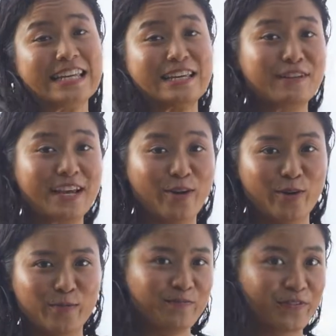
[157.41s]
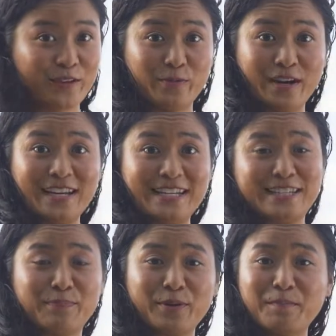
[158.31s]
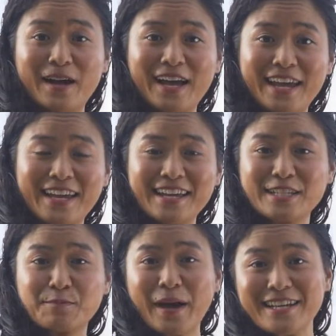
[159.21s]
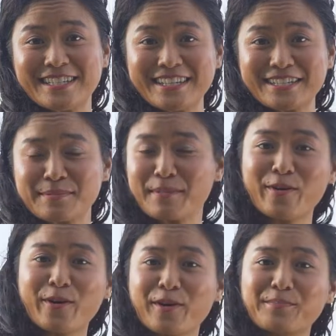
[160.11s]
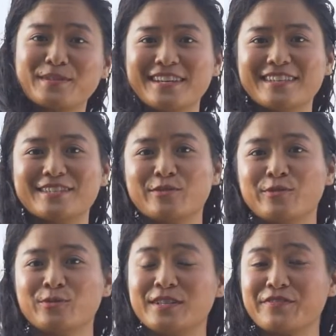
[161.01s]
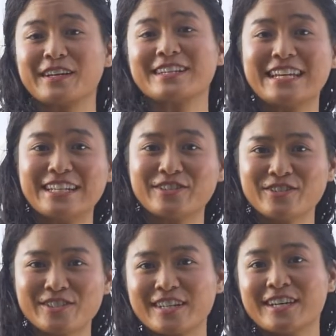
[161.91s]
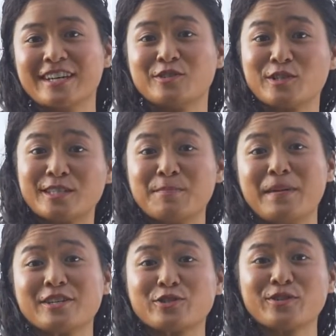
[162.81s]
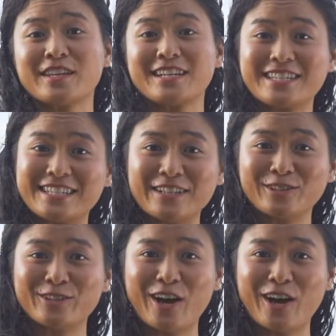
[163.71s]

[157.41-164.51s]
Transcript: even at home, when I need to put my spices and my herbs into different containers, just to make sure that it's sealed